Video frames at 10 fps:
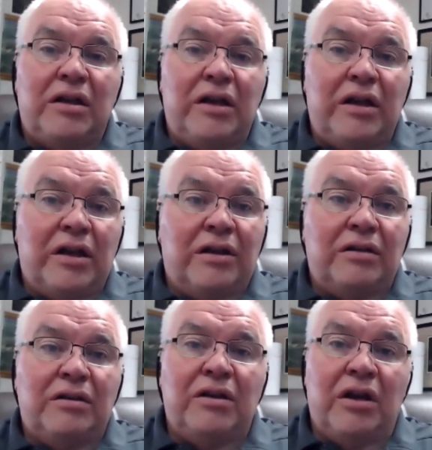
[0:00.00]
And,
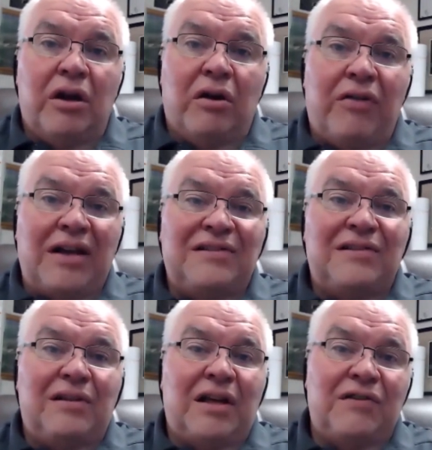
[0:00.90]

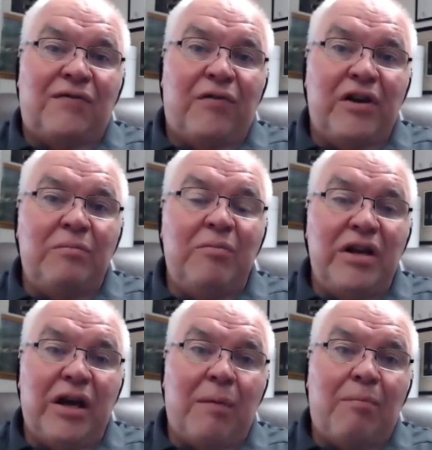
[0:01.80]
that's freed
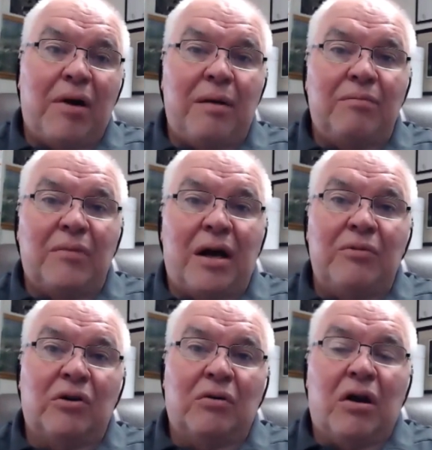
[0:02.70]
me up. I'm
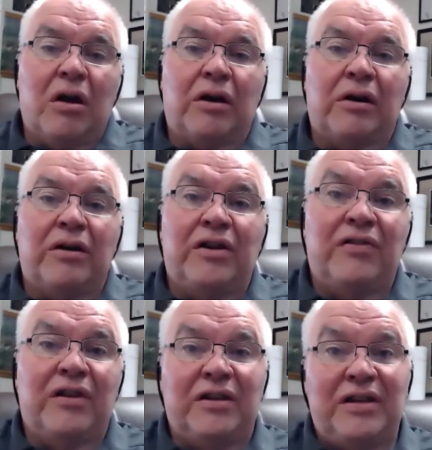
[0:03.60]
no longer in
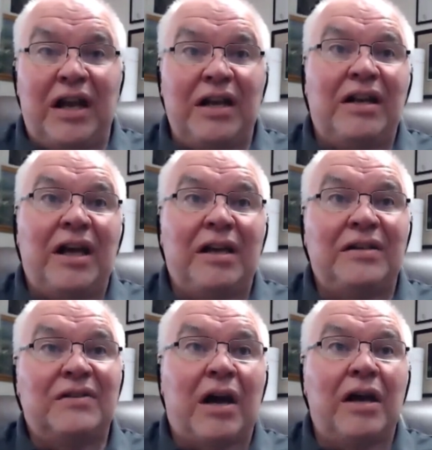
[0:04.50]
the day-to-day
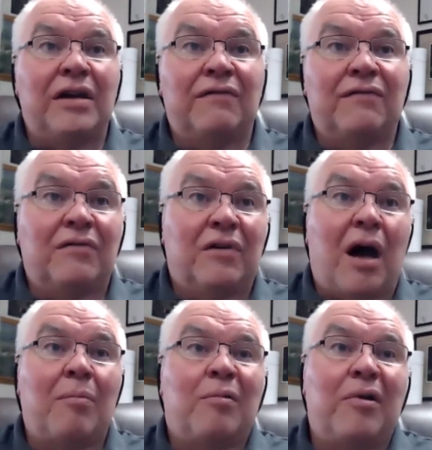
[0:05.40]
side of
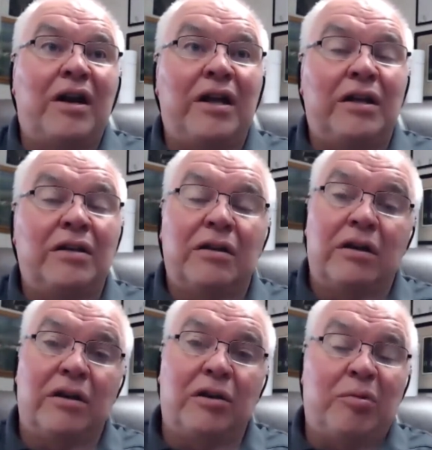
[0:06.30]
operating
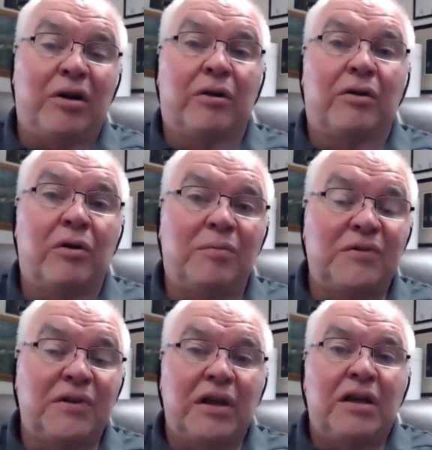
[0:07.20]
the peer
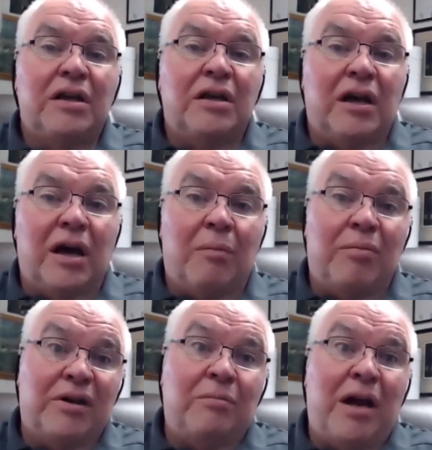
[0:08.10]
groups,
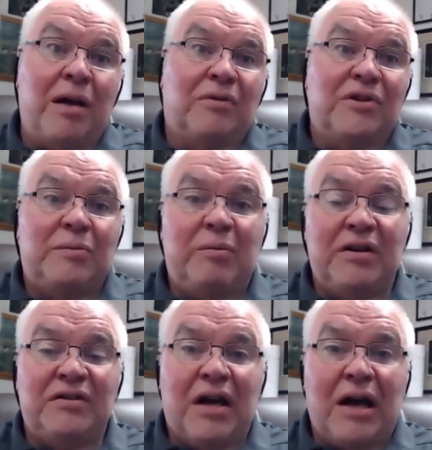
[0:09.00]
but I'm able to
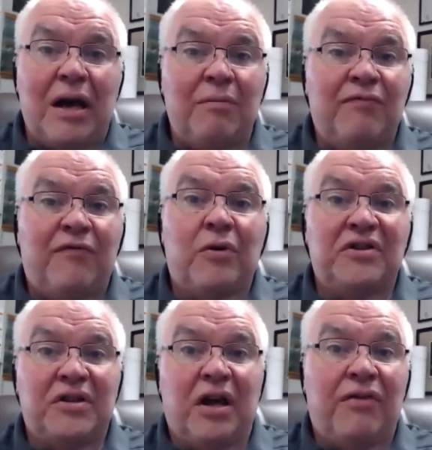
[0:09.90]
spend time
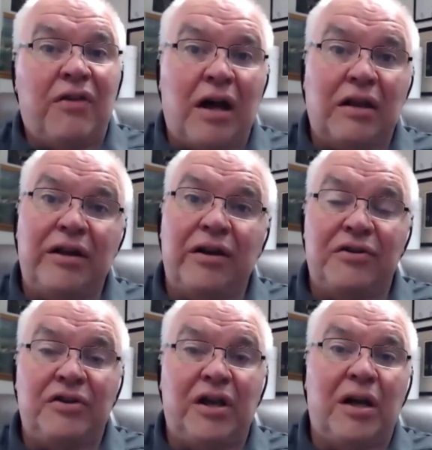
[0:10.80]
focused on thought
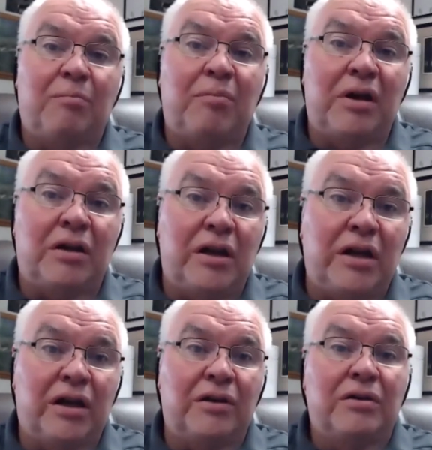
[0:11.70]
leadership
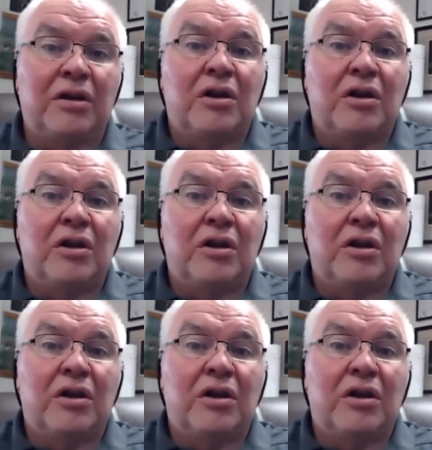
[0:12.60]
and